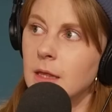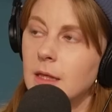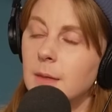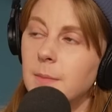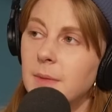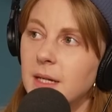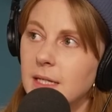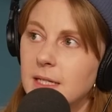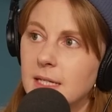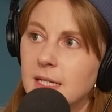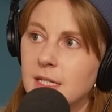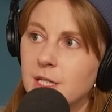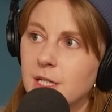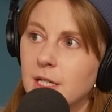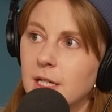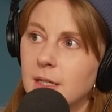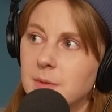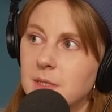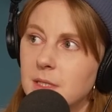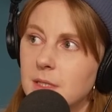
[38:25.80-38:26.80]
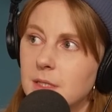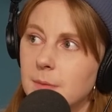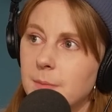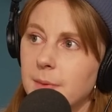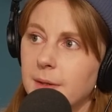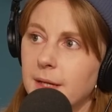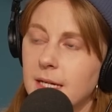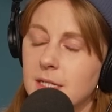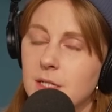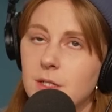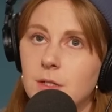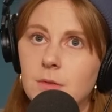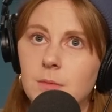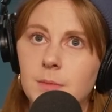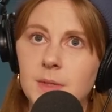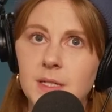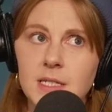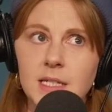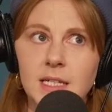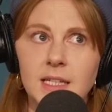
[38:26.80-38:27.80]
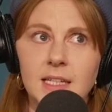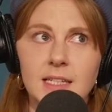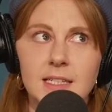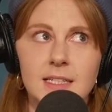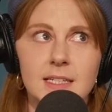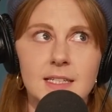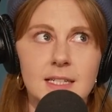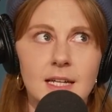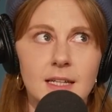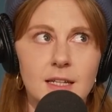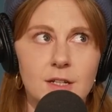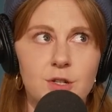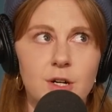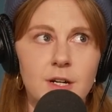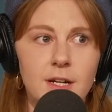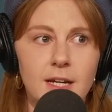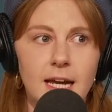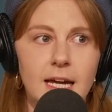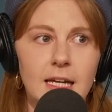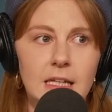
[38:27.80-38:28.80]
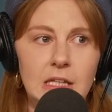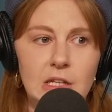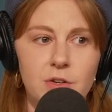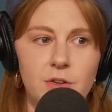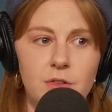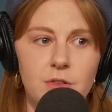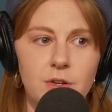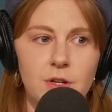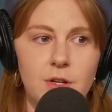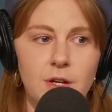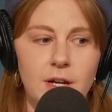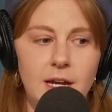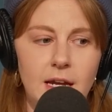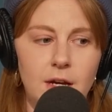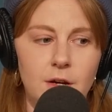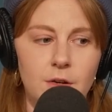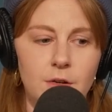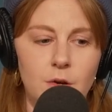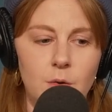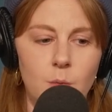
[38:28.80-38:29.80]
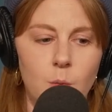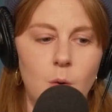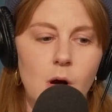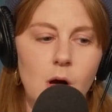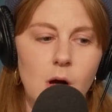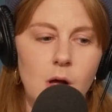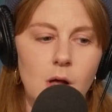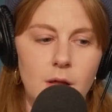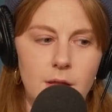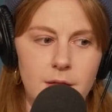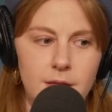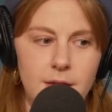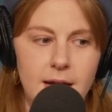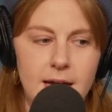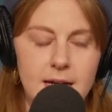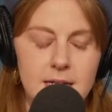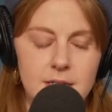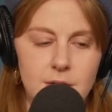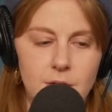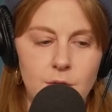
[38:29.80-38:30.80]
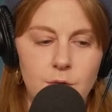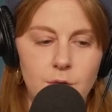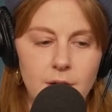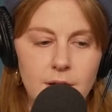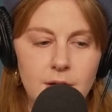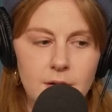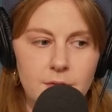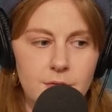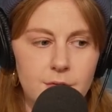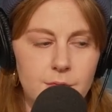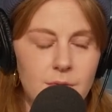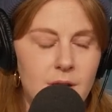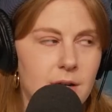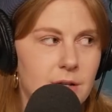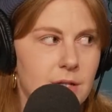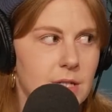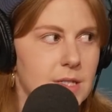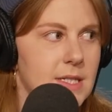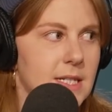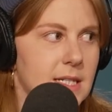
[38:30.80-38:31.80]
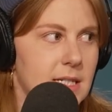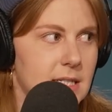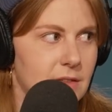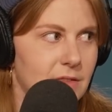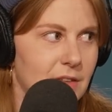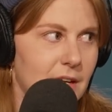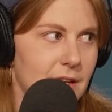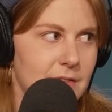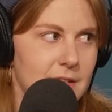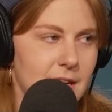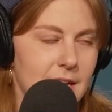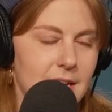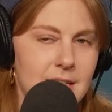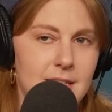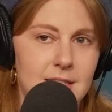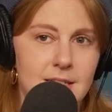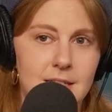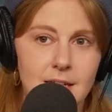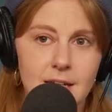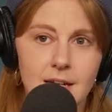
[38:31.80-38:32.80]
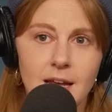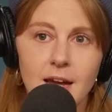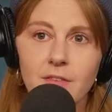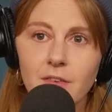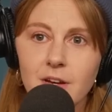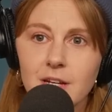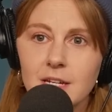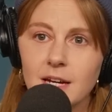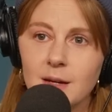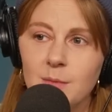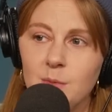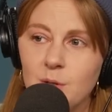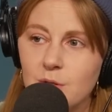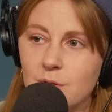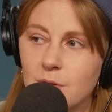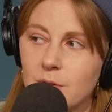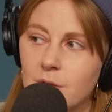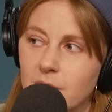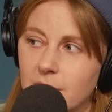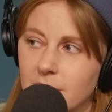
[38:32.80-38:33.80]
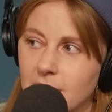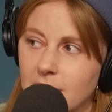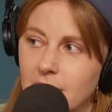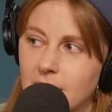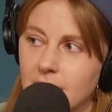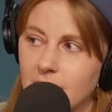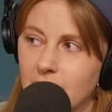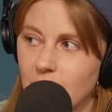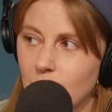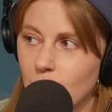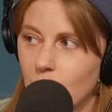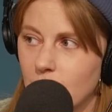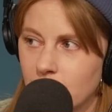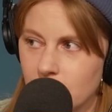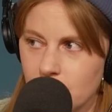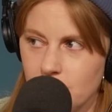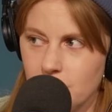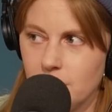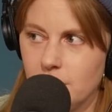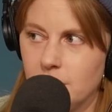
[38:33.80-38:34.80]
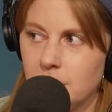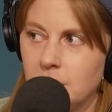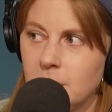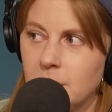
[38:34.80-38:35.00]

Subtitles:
The meditation comes into play. So basically, it's this electronic calendar that you can hang on your wall and that has a grid of 365 days. Mm-hmm. And every time you do the thing that you want to do,